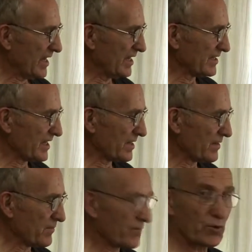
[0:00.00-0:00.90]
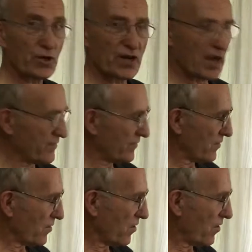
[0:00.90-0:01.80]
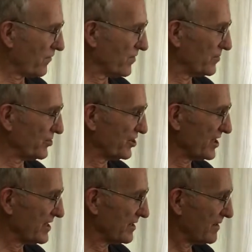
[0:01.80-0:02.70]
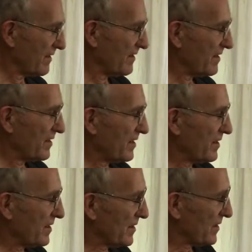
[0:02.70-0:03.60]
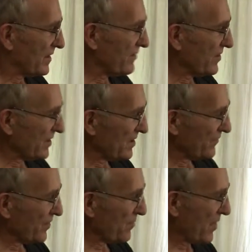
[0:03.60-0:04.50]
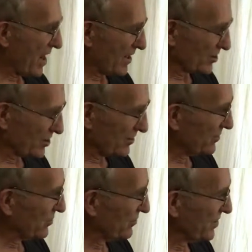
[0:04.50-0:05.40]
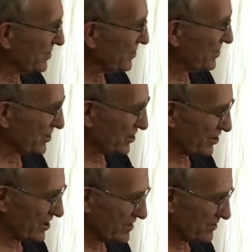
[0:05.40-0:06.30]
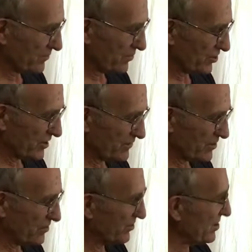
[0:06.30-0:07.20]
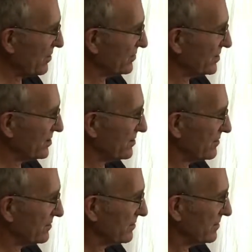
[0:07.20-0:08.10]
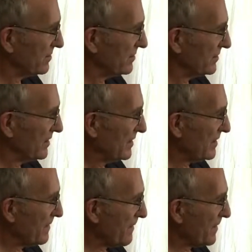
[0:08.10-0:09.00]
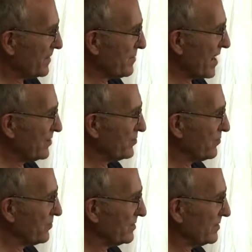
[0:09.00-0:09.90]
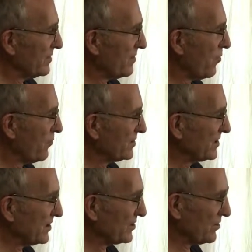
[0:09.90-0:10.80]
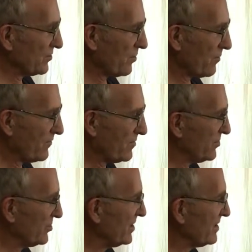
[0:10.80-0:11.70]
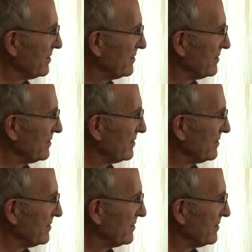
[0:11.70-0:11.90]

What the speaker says: is a photograph of the machine giving the different parts. So this is the screen which gives you the results. The manual always sits on top of the machine.